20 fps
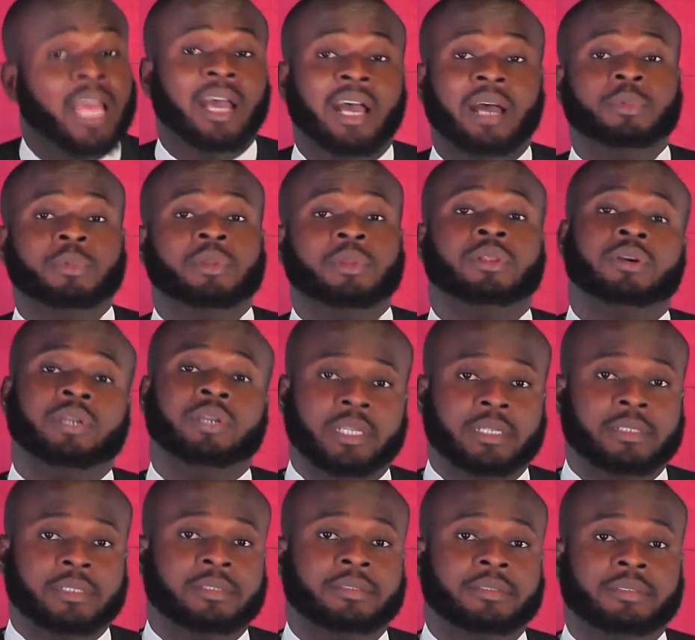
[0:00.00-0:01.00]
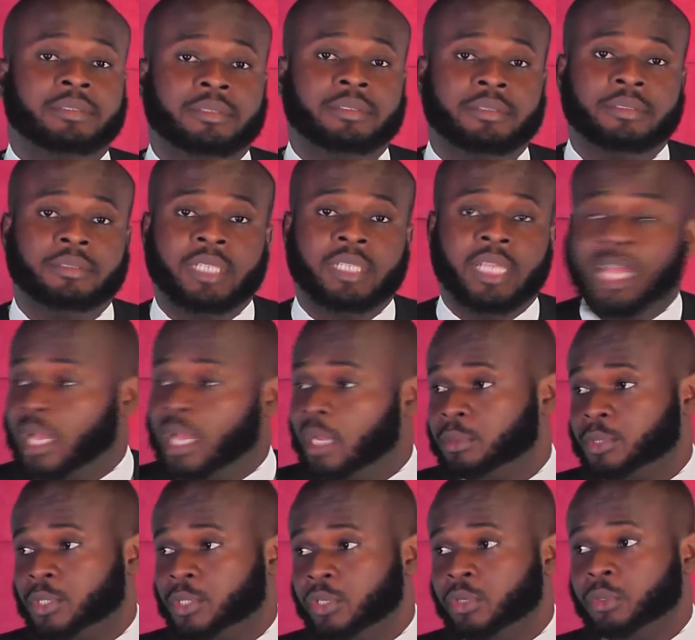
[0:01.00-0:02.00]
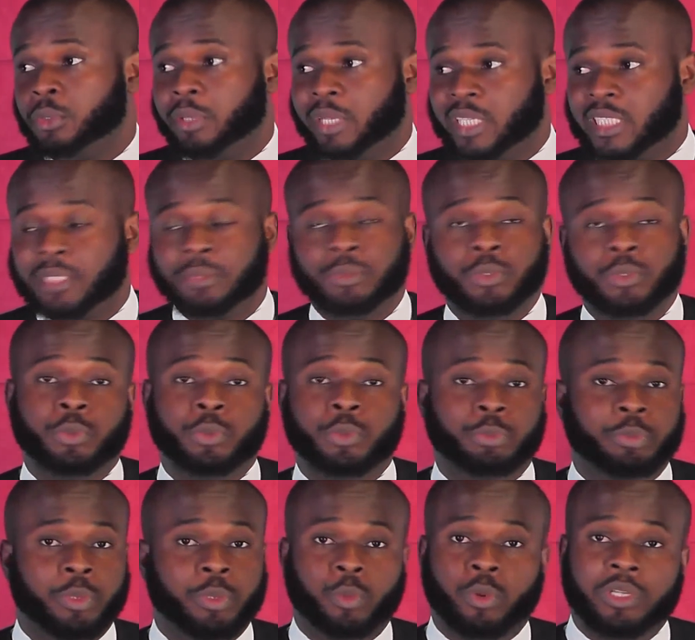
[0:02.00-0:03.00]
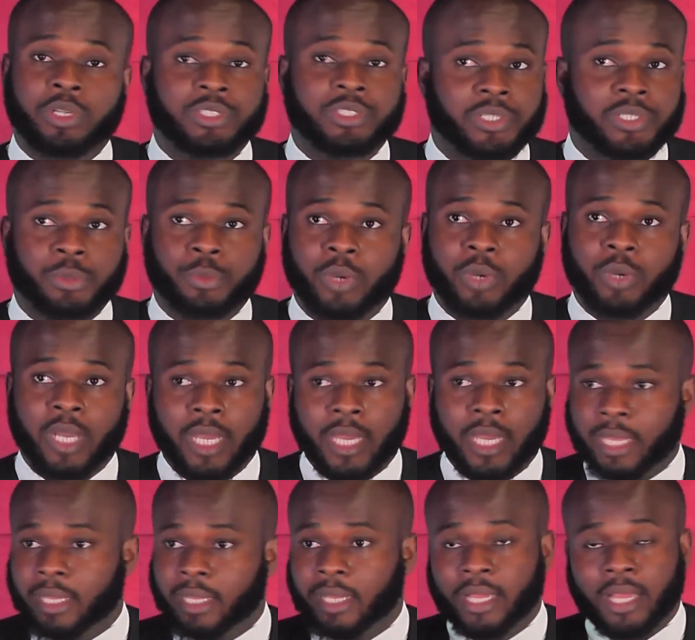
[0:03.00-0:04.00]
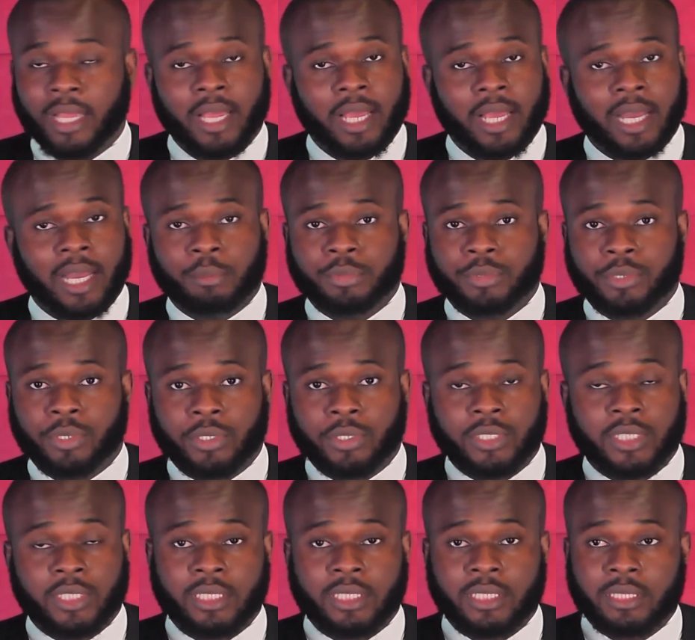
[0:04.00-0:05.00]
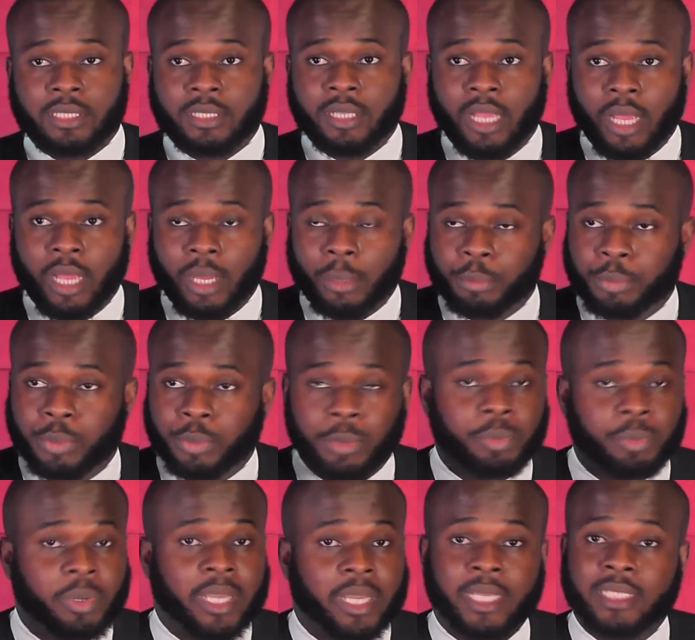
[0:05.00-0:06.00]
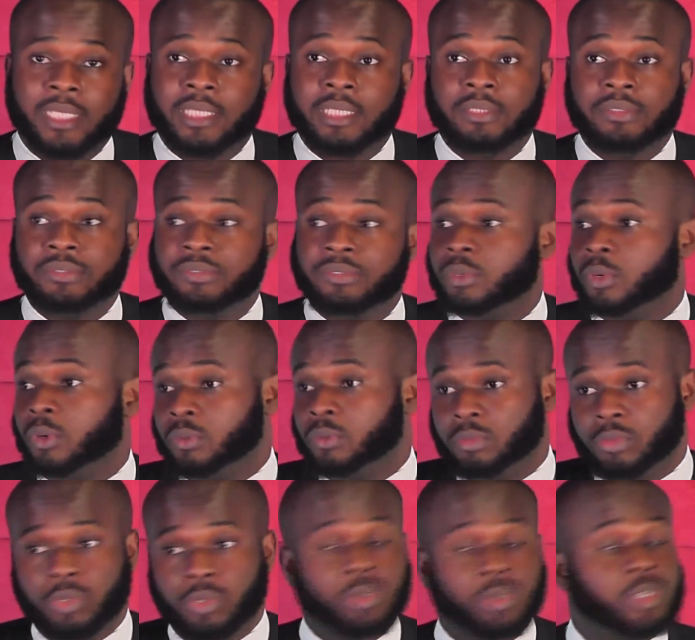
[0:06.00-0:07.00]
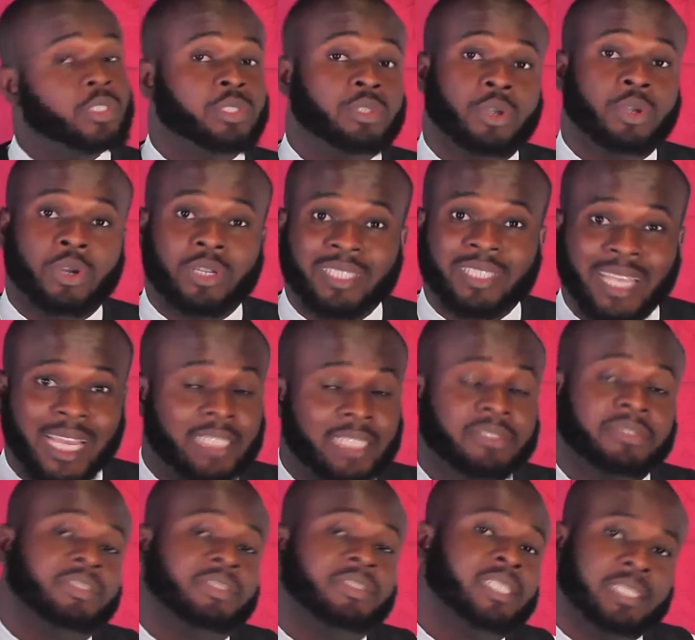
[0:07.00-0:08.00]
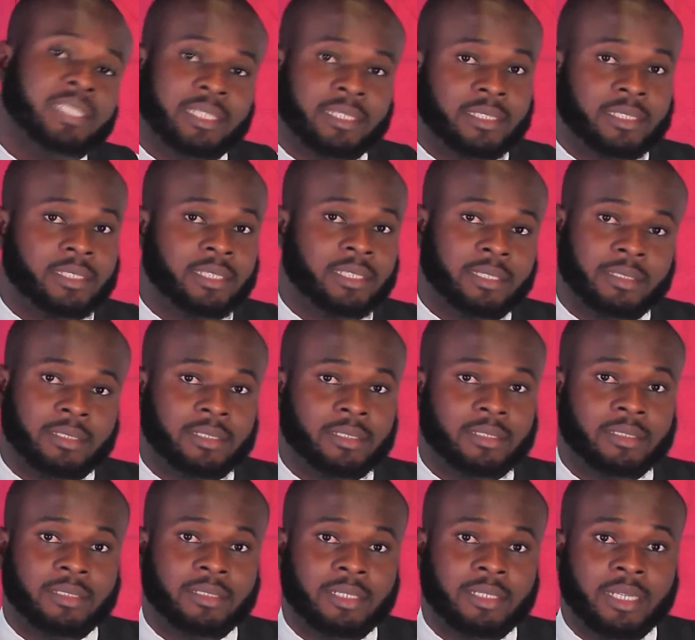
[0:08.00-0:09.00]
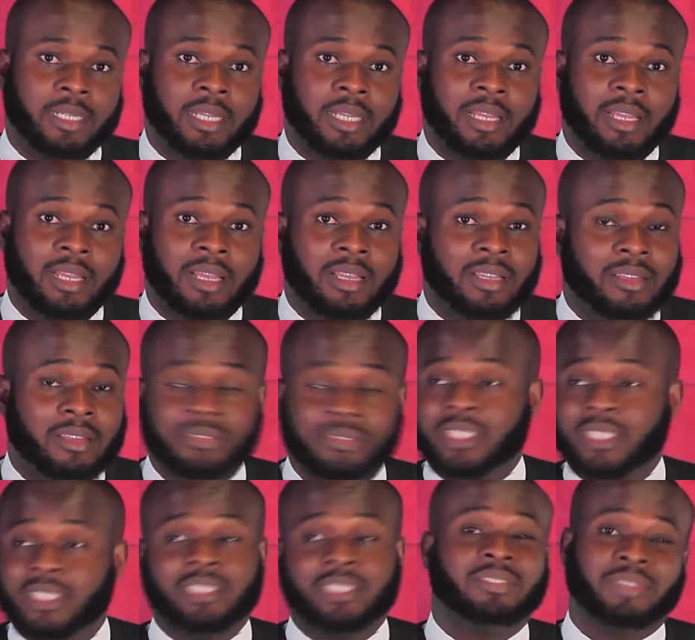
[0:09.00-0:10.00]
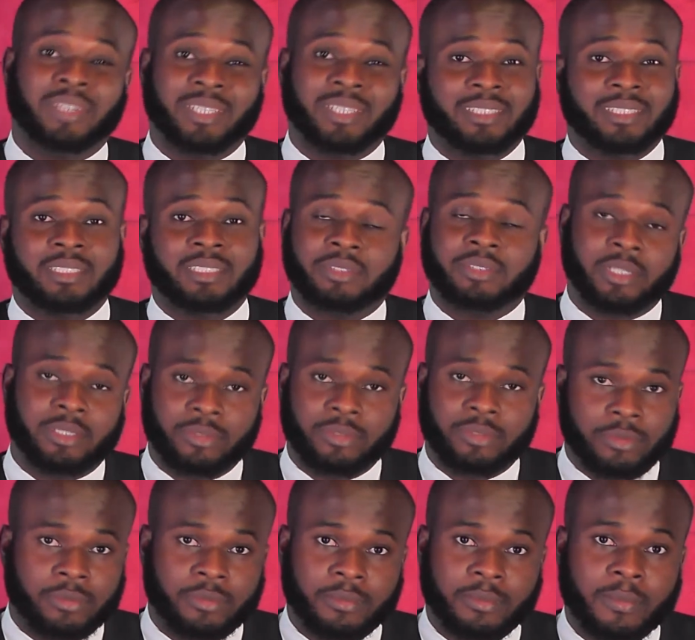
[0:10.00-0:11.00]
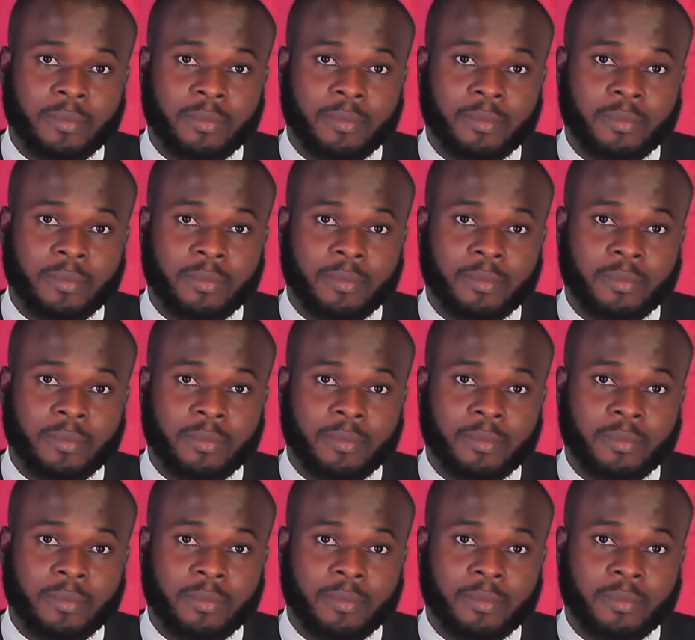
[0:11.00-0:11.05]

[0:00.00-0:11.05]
I'm a lawyer. I'm sure you'll be wondering why I'm not propagating for going to court at first instance. First instance is stressful.